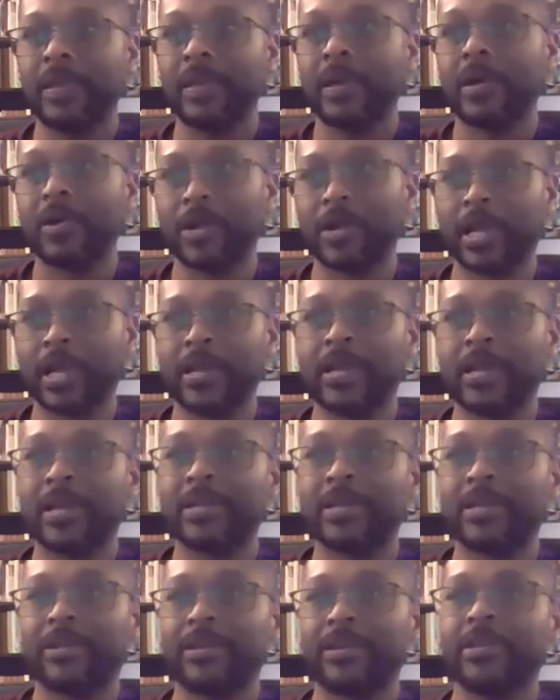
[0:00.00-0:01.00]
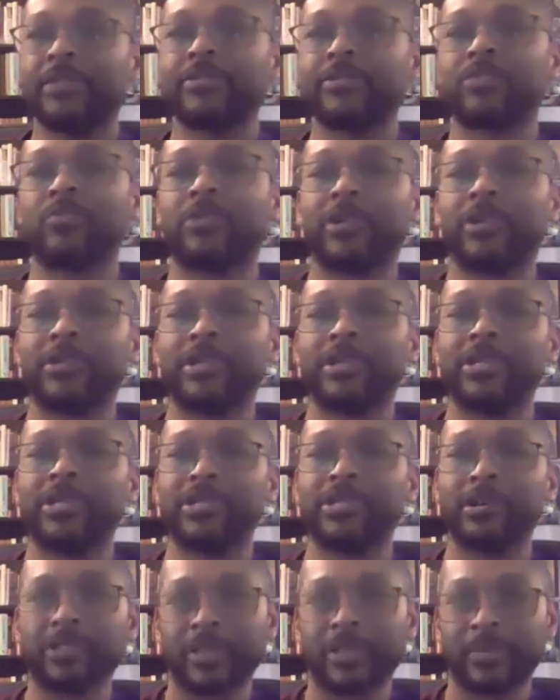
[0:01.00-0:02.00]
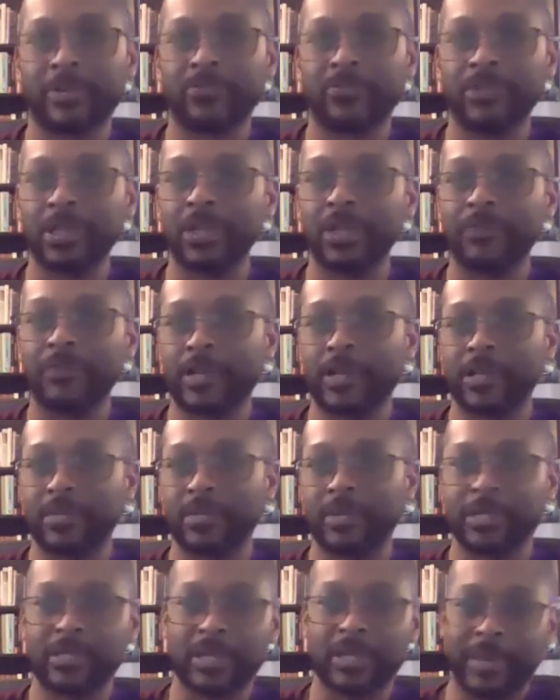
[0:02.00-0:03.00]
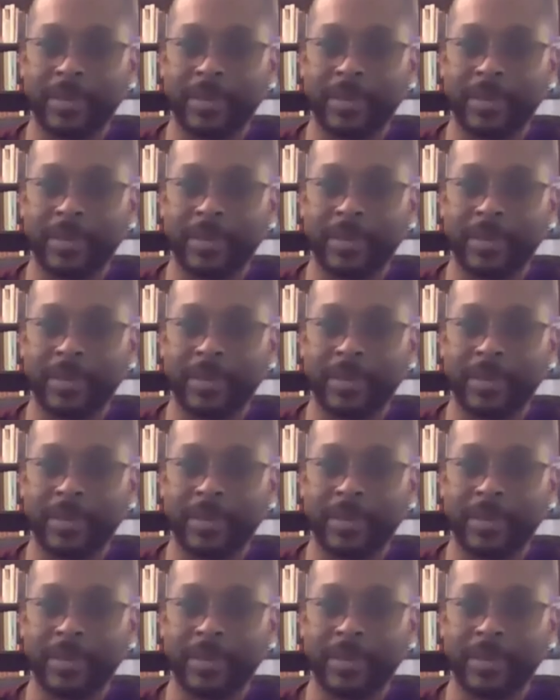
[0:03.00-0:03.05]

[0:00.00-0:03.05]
Okay, now here's where you need to know something really fundamental